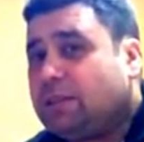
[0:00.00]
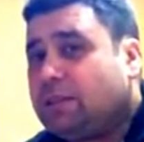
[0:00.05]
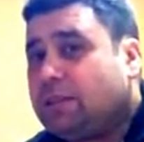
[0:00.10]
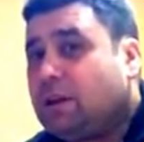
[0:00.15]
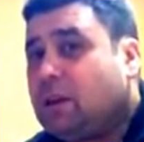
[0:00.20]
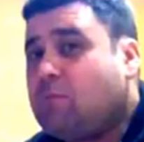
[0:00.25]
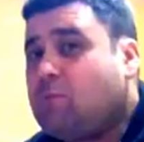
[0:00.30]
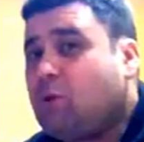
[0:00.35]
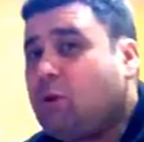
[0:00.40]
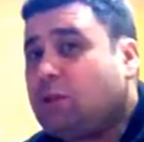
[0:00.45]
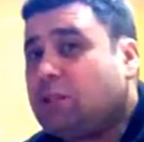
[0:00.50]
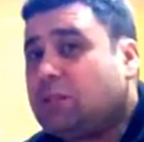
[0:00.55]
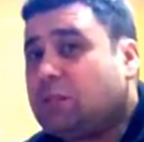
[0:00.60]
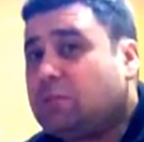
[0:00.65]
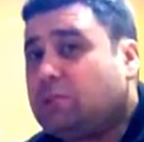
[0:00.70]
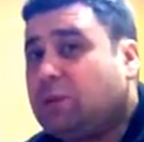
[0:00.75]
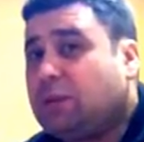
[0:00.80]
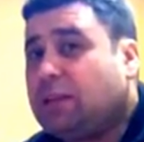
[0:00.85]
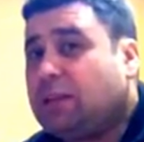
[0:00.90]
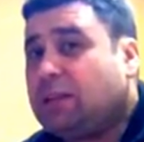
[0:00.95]
So I might
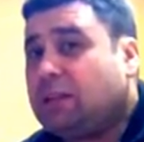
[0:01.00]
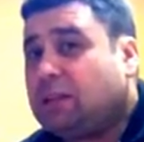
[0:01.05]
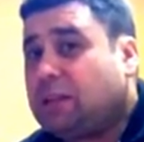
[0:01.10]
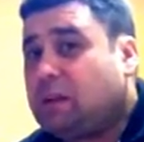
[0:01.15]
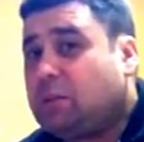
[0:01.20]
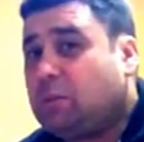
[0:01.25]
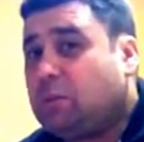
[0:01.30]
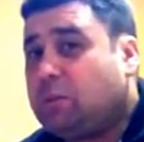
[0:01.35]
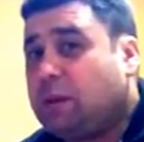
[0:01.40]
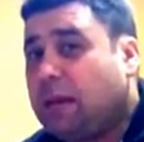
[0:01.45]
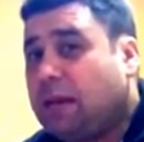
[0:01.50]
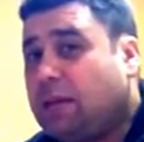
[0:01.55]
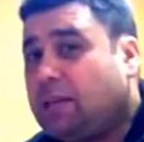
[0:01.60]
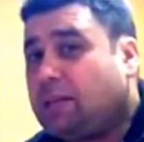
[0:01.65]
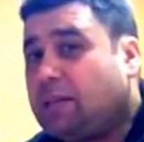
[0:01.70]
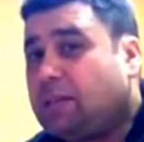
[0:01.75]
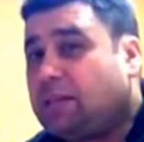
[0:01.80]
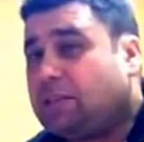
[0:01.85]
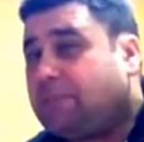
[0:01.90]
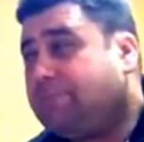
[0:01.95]
split the double
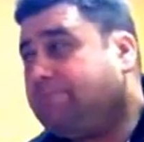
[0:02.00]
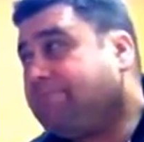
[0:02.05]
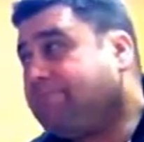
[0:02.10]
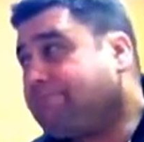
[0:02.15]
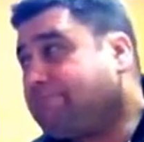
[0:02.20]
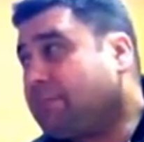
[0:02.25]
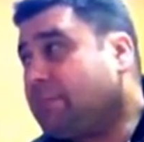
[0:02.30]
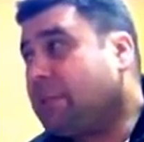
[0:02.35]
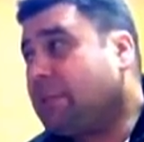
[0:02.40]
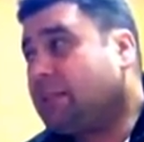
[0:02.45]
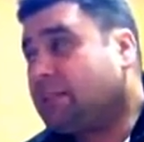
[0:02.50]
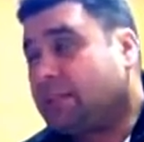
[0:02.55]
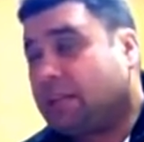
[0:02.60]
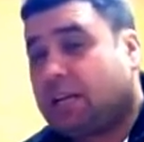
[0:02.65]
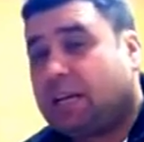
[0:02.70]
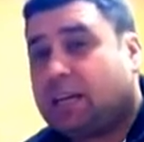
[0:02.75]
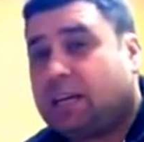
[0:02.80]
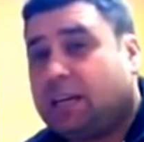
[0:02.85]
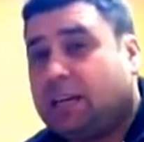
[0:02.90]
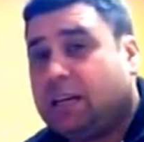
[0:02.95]
batch,
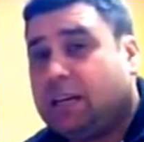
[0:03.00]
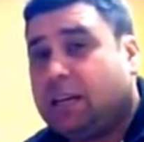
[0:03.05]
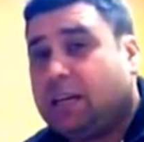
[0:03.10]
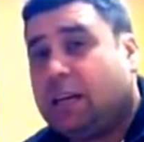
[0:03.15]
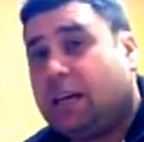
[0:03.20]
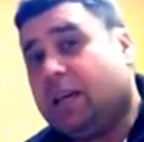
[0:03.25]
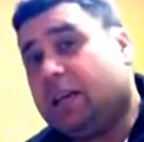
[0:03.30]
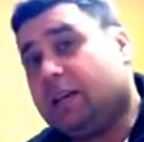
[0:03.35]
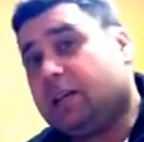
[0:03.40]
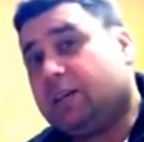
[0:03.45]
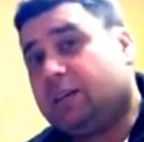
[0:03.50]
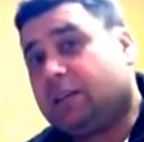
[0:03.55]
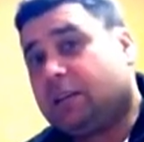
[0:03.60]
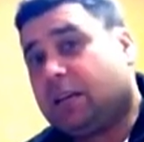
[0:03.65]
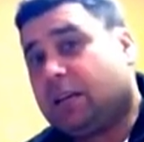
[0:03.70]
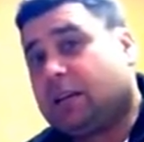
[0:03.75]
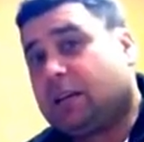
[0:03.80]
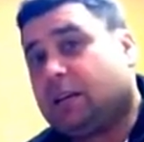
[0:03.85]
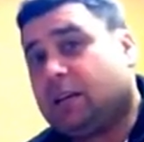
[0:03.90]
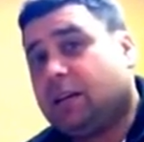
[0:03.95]
chuck it in and
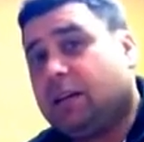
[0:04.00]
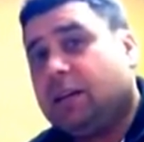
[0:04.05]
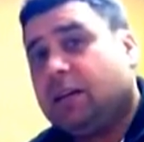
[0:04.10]
chuck